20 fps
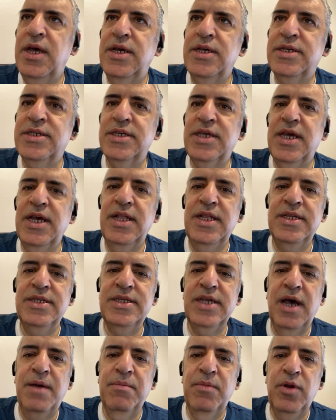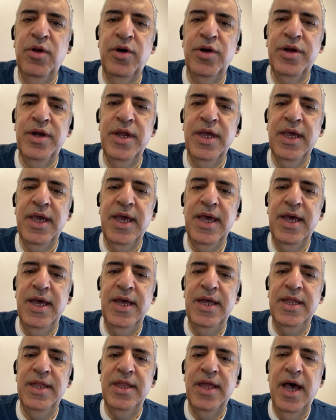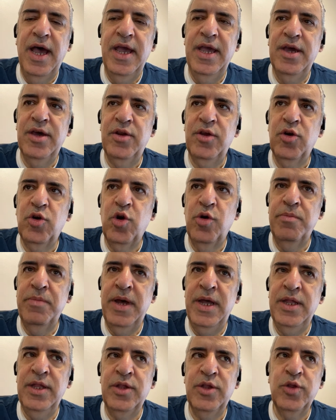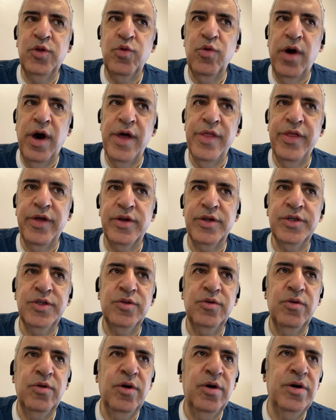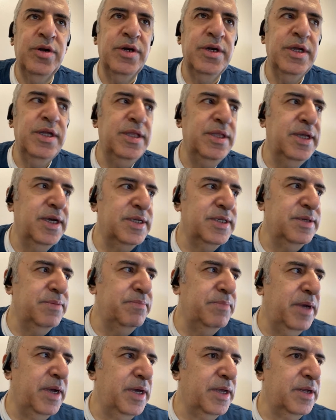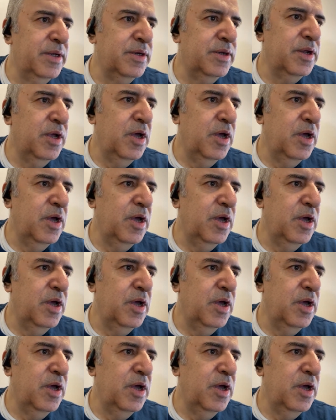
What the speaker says: skills I'm learning, and I recommend to others to learn. It doesn't matter